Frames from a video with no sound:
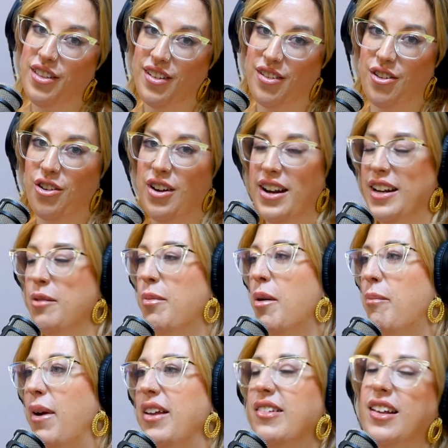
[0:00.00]
this already, but
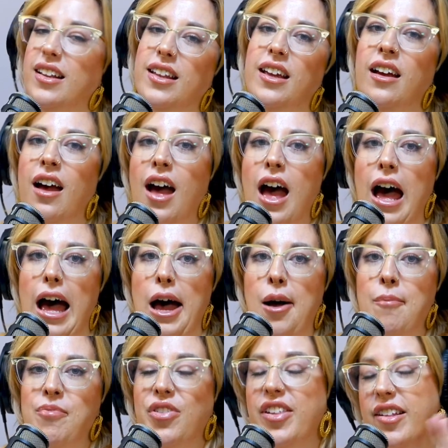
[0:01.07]
basically,
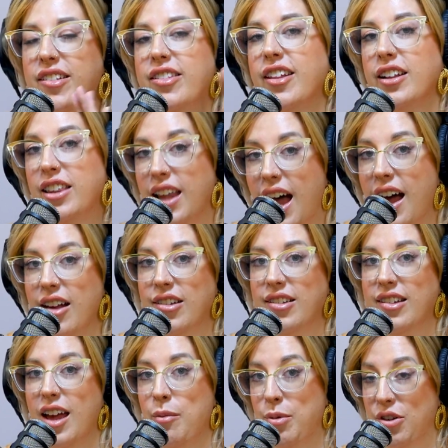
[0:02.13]
since the last
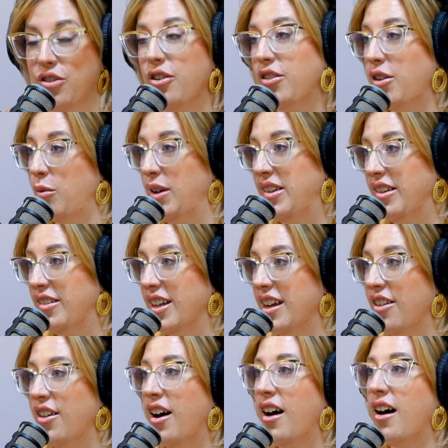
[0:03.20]
episode that we did
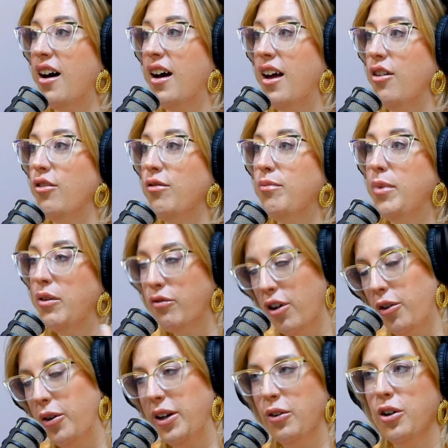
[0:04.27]
together, I've been
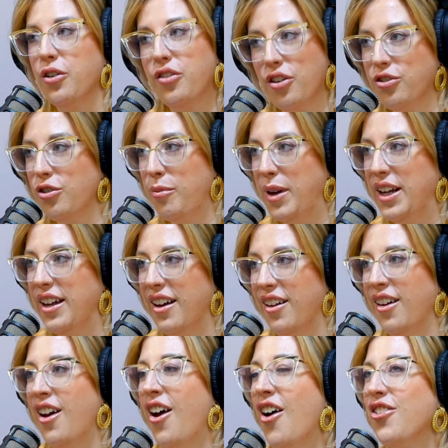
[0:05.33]
following all your social media,
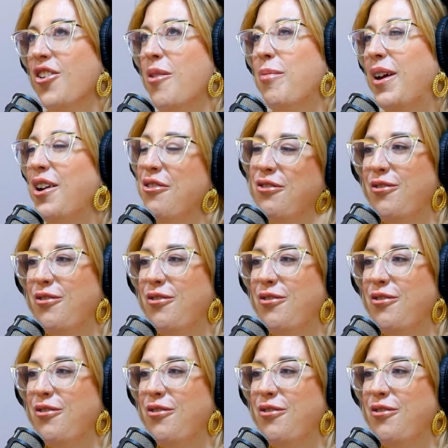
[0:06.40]
so I've been